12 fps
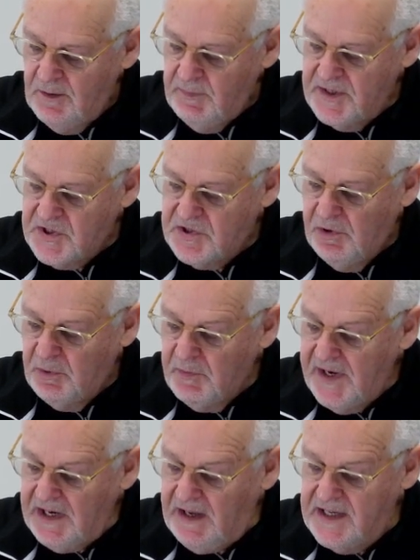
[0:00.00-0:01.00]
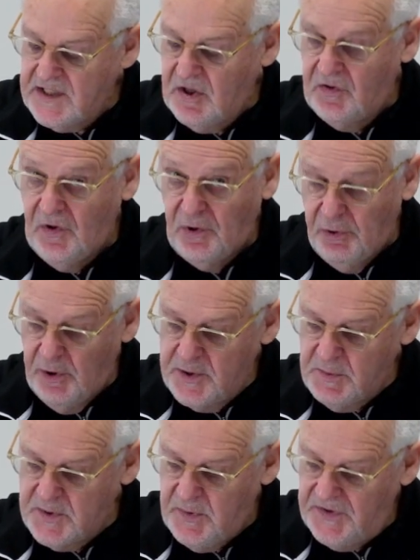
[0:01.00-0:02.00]
When Saul realized that the Lord
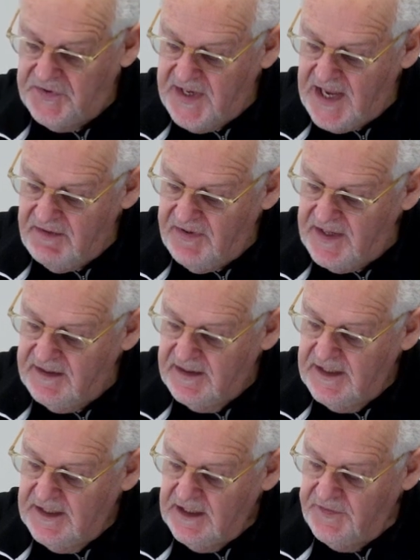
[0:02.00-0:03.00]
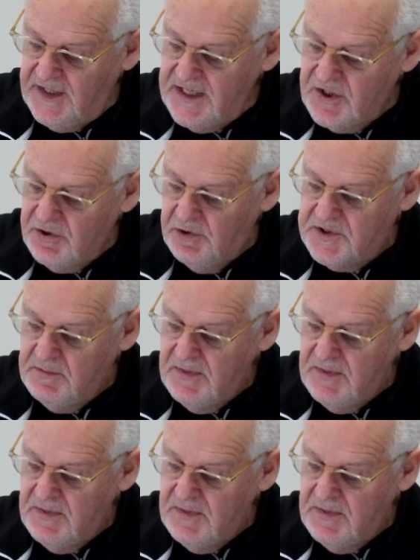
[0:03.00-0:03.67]
was with David and that his daughter